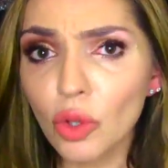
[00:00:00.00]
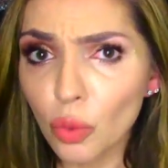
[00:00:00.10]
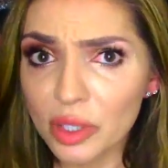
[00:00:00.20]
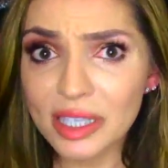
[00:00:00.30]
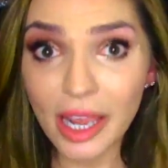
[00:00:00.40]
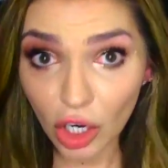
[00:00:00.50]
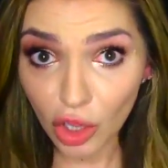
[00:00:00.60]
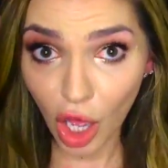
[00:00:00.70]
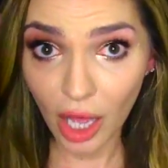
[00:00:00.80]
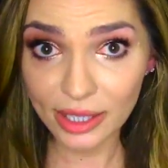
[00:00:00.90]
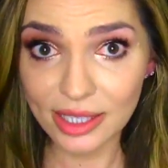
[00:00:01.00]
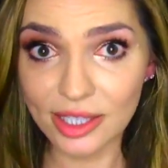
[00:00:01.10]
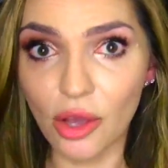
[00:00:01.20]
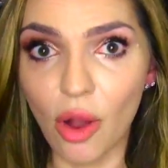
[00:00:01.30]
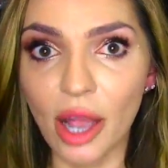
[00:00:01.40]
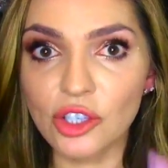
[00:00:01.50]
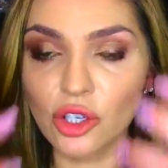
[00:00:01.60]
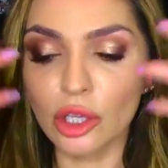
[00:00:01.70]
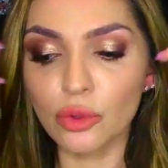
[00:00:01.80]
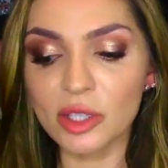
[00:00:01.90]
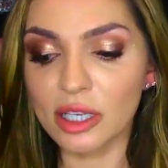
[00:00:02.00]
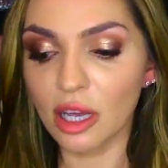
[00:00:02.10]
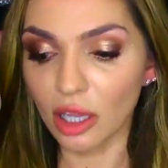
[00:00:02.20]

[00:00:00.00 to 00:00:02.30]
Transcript: was hair loss. So I started losing